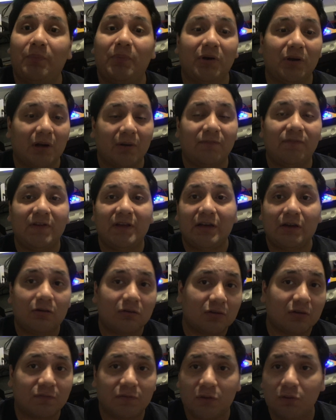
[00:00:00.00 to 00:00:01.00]
put up
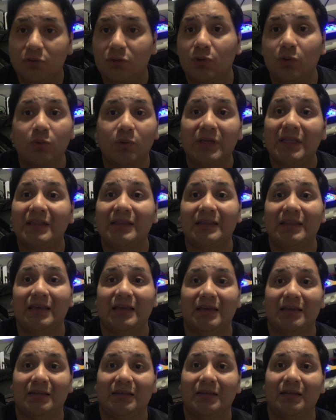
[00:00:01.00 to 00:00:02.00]
videos of you doing
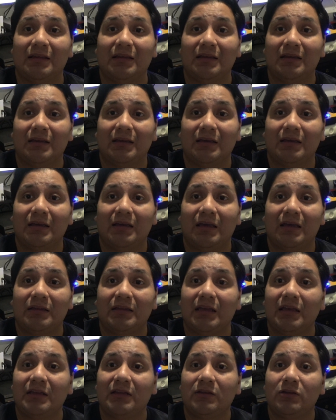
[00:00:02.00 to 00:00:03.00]
things and
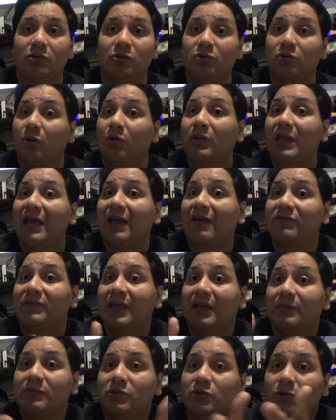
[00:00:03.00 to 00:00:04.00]
saying you don't have
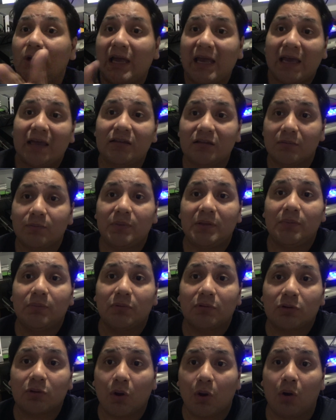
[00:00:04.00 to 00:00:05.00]
time to answer
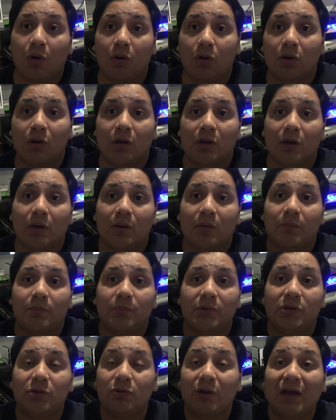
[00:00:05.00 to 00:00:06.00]
people's call,
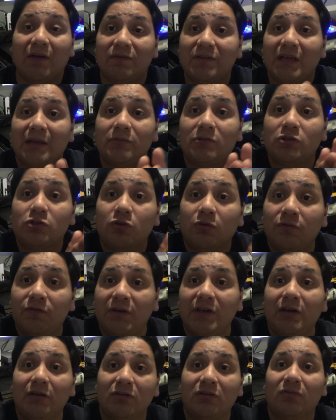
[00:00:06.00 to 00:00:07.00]
but you have time to show
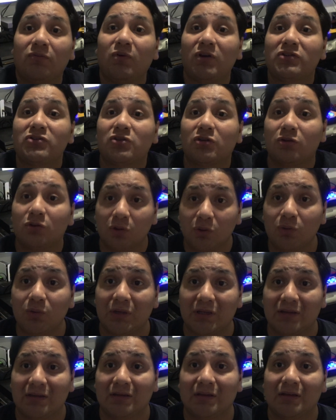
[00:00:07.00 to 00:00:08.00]
videos of what you're
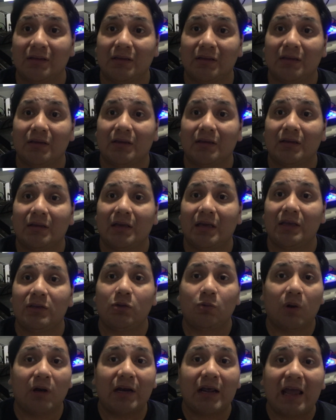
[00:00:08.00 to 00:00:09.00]
doing. And
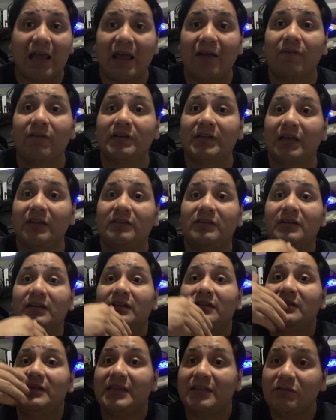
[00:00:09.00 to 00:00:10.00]
you want to advertise to
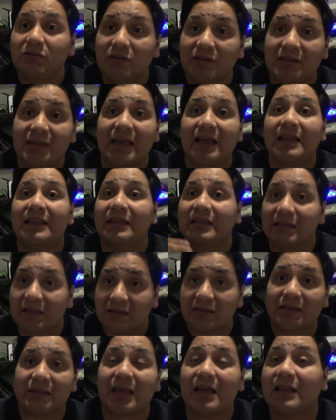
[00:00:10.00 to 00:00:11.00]
continue selling
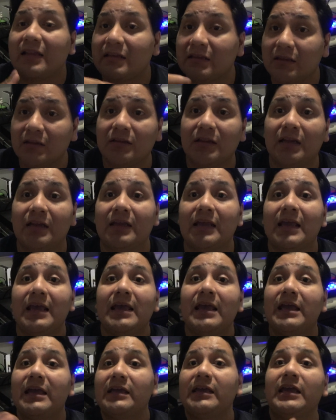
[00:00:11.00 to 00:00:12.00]
and selling and selling
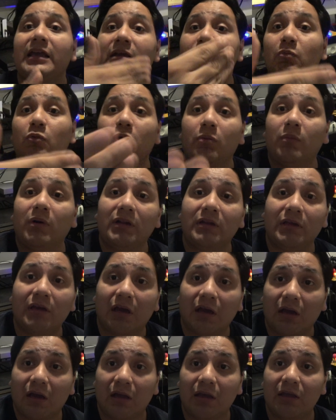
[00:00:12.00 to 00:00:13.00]
and getting more money
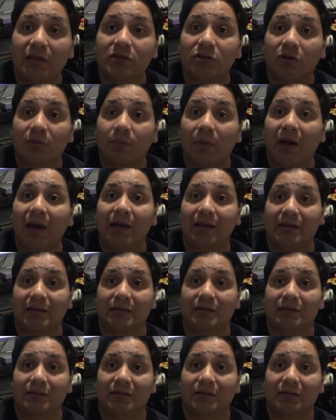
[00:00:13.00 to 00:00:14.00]
in your
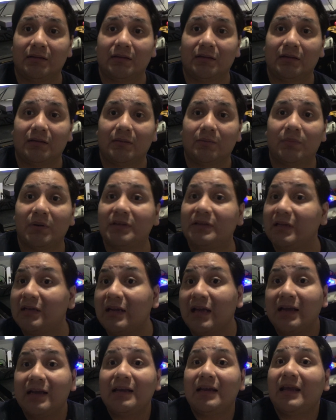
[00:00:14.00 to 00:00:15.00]
pockets. But they're
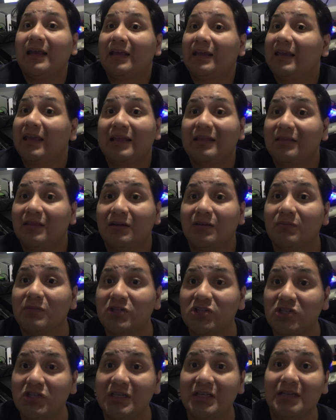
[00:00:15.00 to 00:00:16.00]
not going to get their
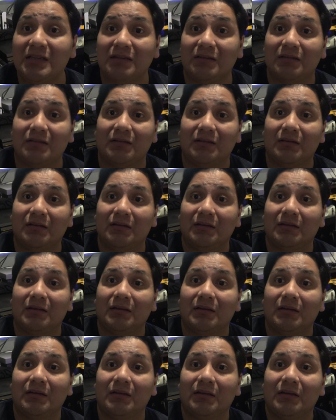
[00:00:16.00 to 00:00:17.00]
machines.
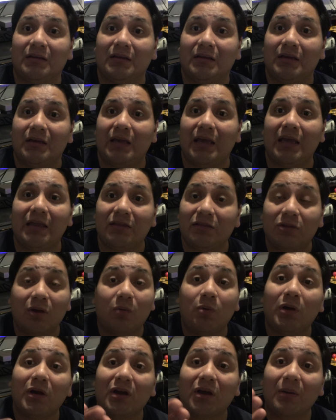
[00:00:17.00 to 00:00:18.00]
And
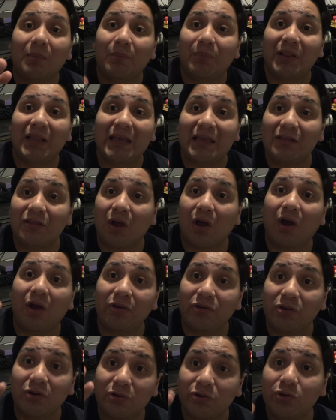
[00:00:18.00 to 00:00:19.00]
someone complained
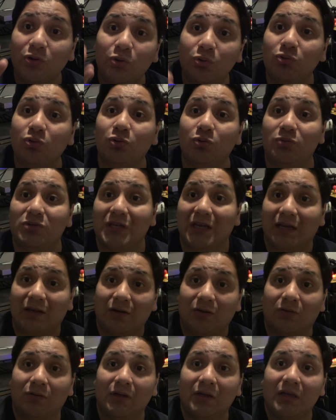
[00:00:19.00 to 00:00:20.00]
on your YouTube
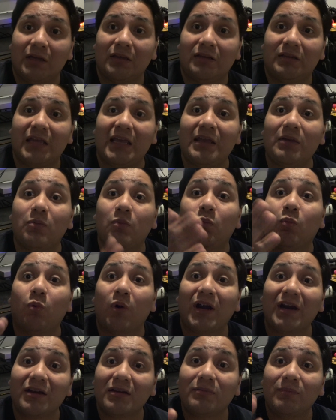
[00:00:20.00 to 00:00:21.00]
channel saying,
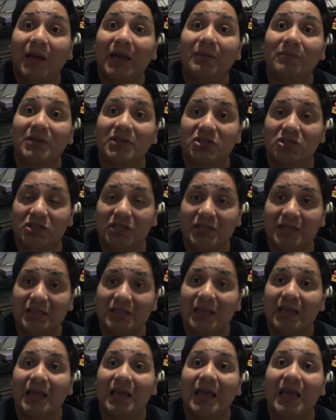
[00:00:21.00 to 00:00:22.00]
"Where's my
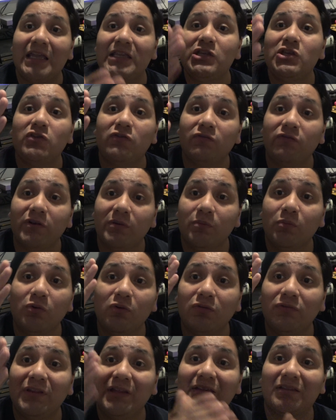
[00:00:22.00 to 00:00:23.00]
machine?" And you
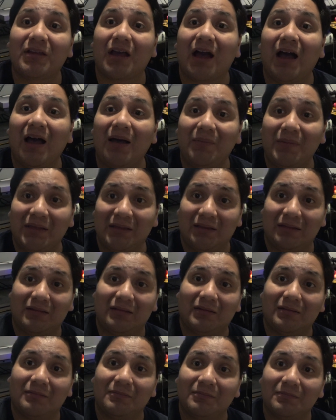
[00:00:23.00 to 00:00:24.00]
removed his
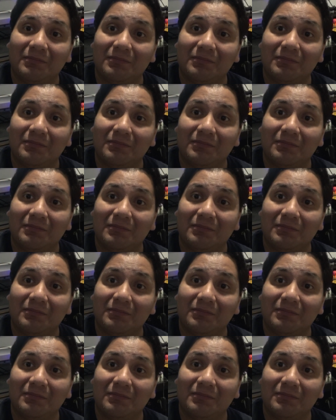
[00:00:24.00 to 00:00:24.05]
comments.